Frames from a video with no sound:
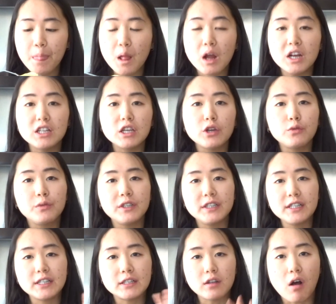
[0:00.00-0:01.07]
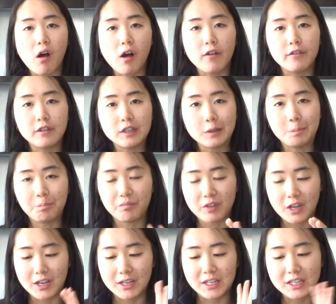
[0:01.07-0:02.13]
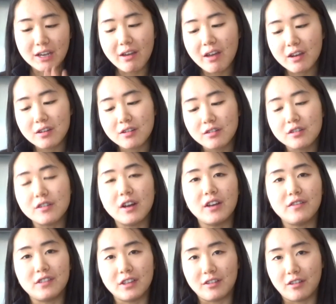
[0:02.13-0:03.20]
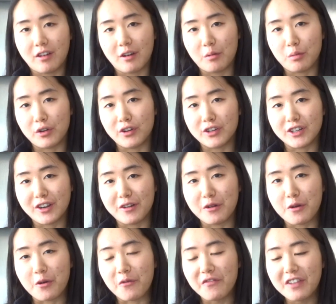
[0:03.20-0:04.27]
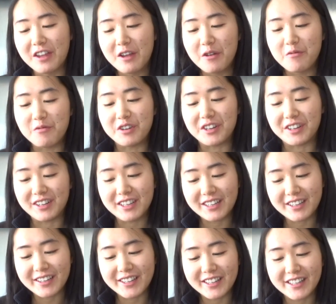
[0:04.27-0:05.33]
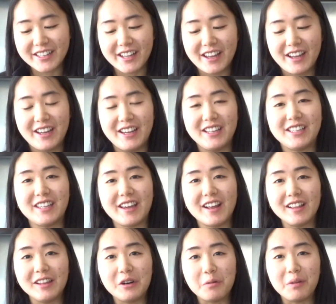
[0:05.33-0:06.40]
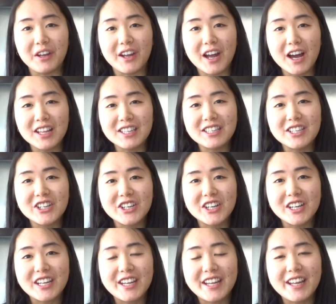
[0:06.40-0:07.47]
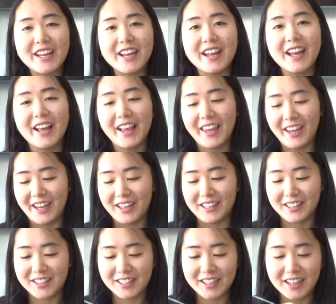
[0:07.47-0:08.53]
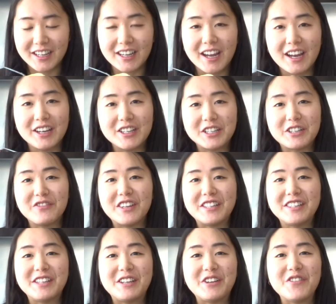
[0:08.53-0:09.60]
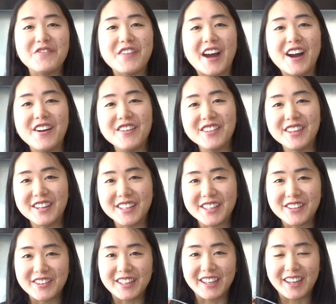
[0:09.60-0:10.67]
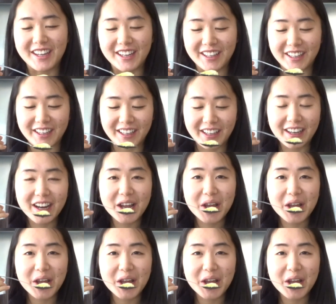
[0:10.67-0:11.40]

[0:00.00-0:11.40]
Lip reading: It's like really soft and tender. I've said that a bunch, I know, but it is. It's like a little bit custardy, and it kind of just melts in your mouth, and it's really good.